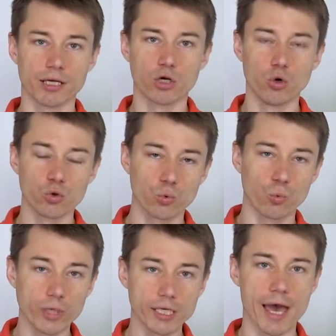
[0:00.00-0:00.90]
Could
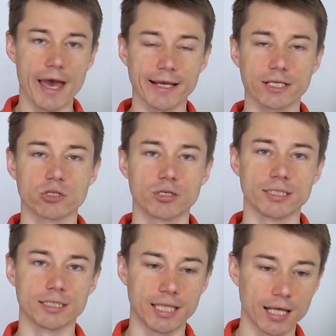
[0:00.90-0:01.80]
we actually
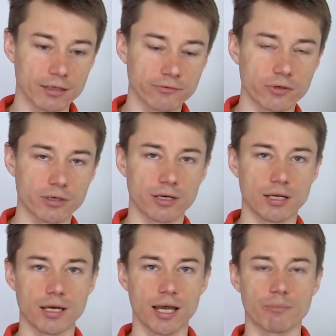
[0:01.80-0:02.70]
deliver
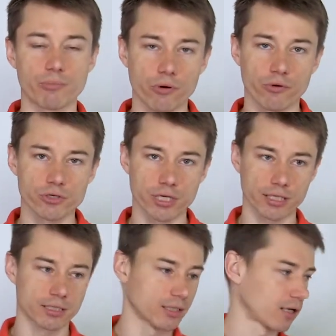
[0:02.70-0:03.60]
a
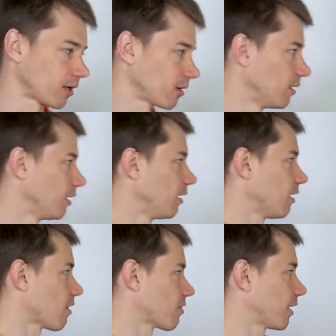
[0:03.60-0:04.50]
project uh,
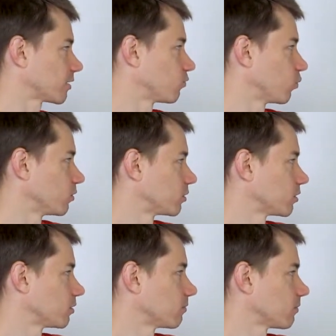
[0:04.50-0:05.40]
that would
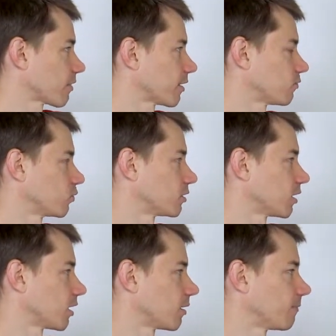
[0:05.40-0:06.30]
that would
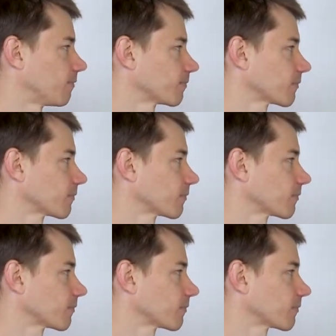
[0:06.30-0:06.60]
um,